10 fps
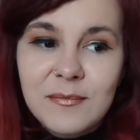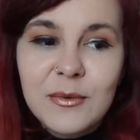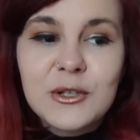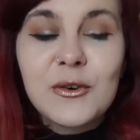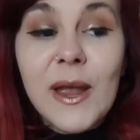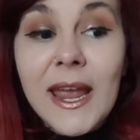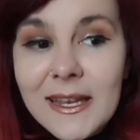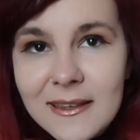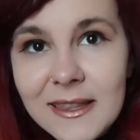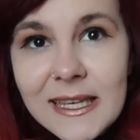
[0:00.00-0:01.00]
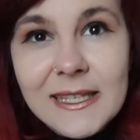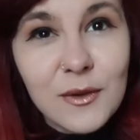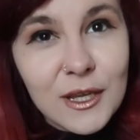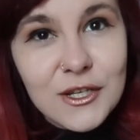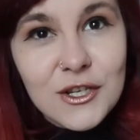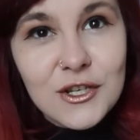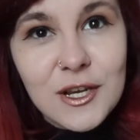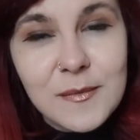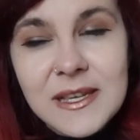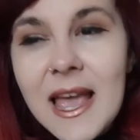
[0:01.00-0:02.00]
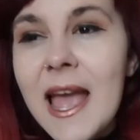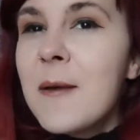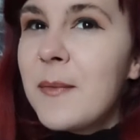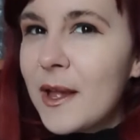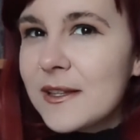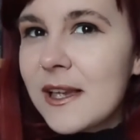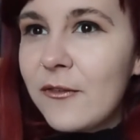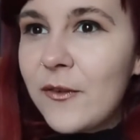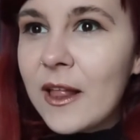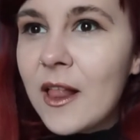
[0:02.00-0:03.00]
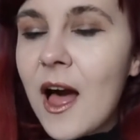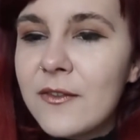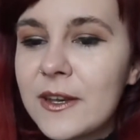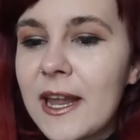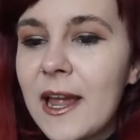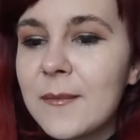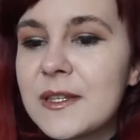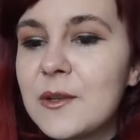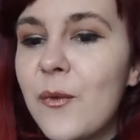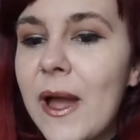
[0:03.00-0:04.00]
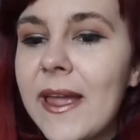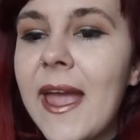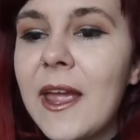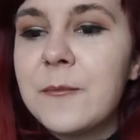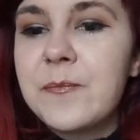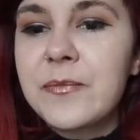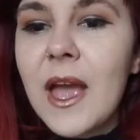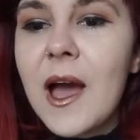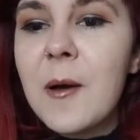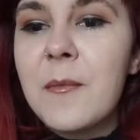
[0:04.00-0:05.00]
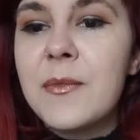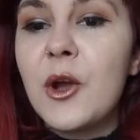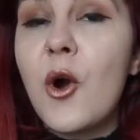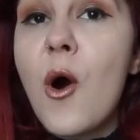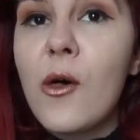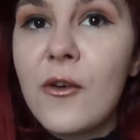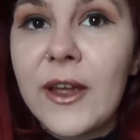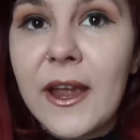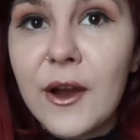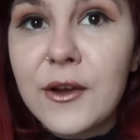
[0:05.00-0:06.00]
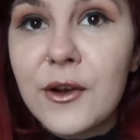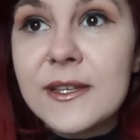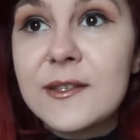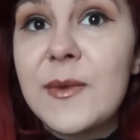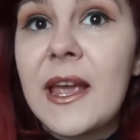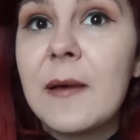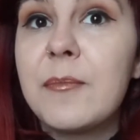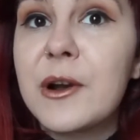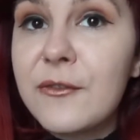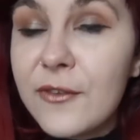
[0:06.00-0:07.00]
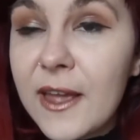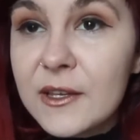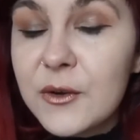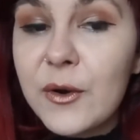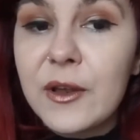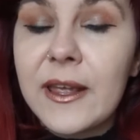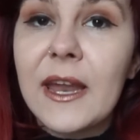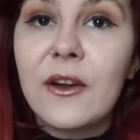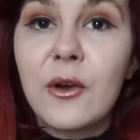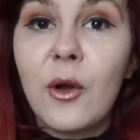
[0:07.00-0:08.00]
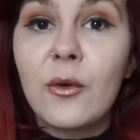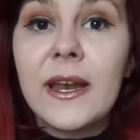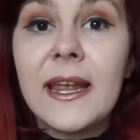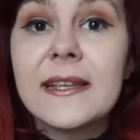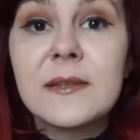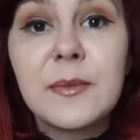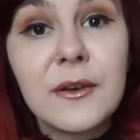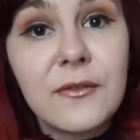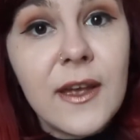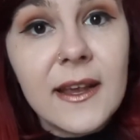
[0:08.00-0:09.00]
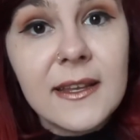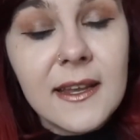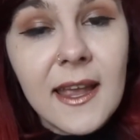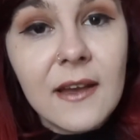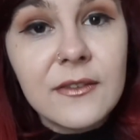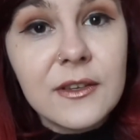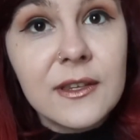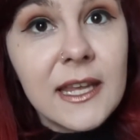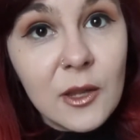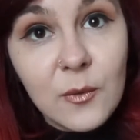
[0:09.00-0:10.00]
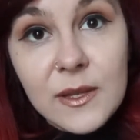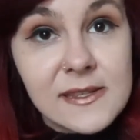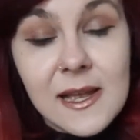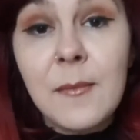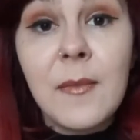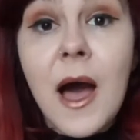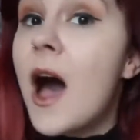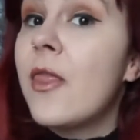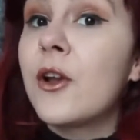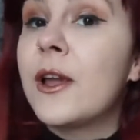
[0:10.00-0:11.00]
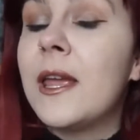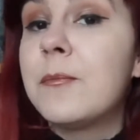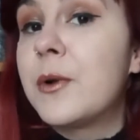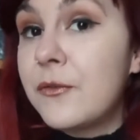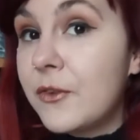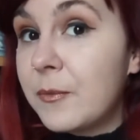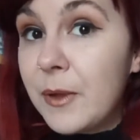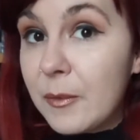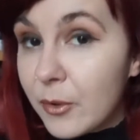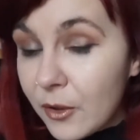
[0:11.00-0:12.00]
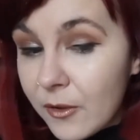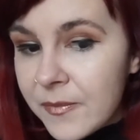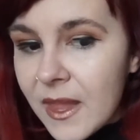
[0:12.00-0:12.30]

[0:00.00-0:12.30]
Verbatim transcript: portrayed these relationships because I feel oftentimes in YA um, the goal of a character is to become perfect or the character already is perfect and they have to deal with some other imperfect people.